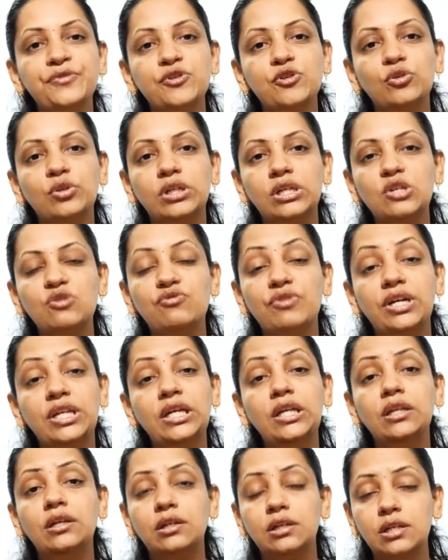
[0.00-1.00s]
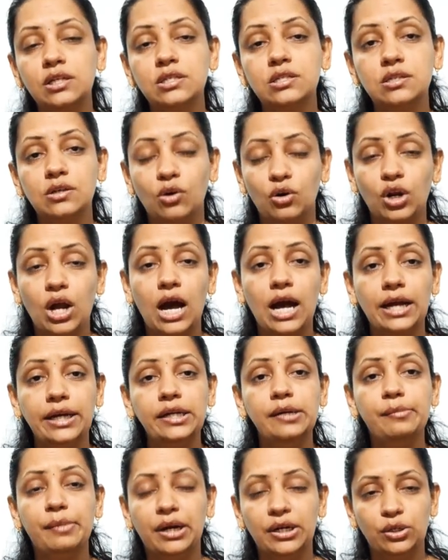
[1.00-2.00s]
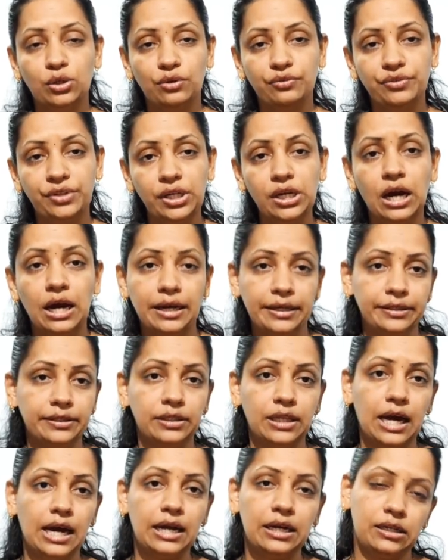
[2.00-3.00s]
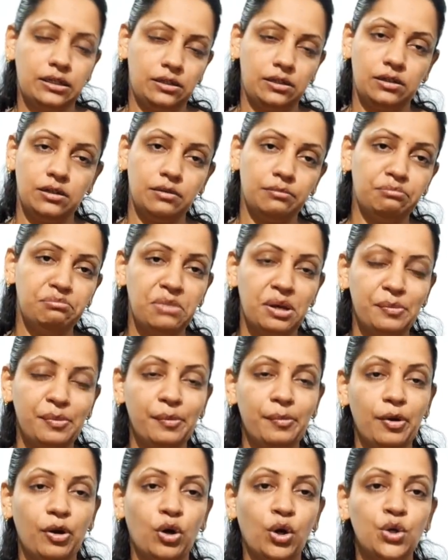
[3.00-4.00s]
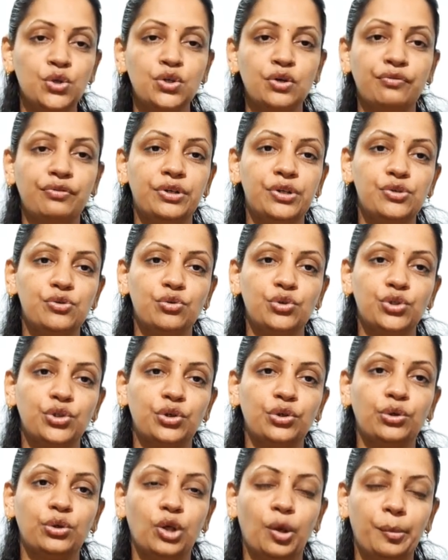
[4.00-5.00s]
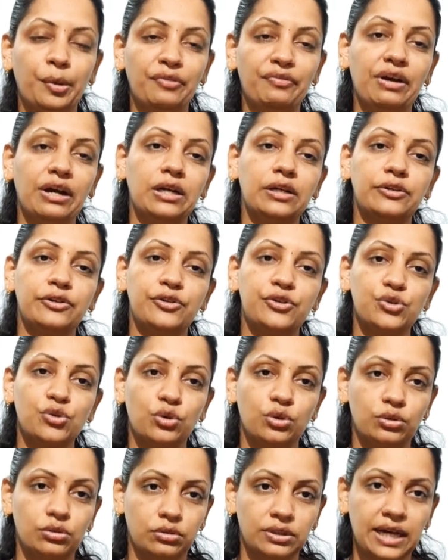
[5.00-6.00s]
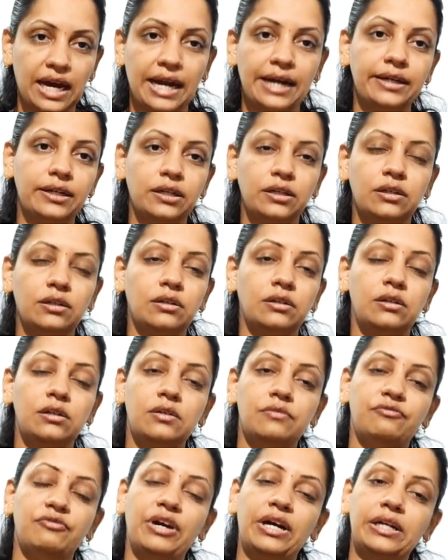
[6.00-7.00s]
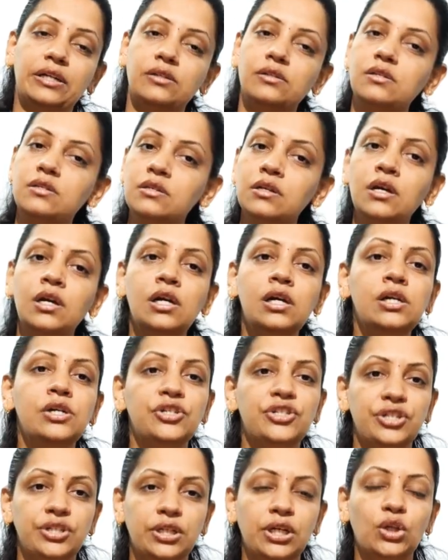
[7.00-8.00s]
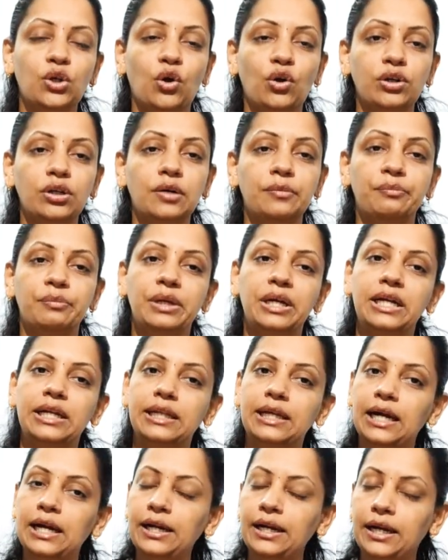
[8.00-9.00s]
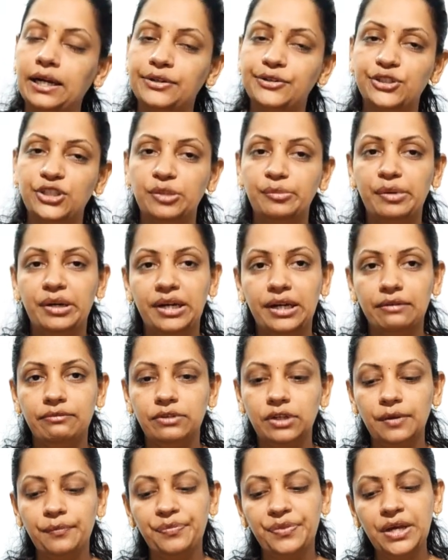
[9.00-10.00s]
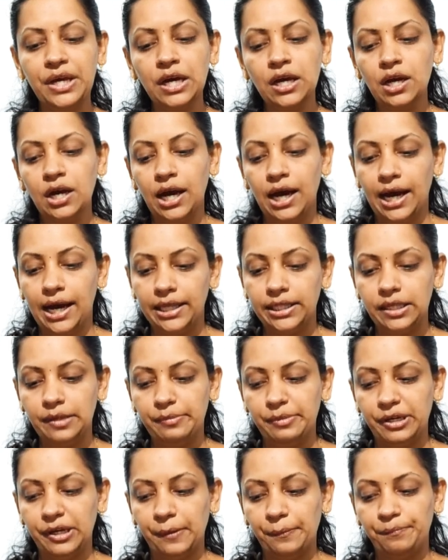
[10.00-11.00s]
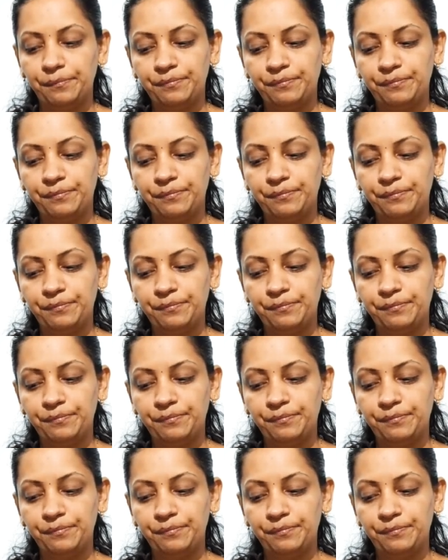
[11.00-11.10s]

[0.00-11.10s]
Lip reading: So there is very increased or high demand of the iron, and maybe because of her socio-economic factors or dietic factors, she cannot complete that and she may develop the anemia.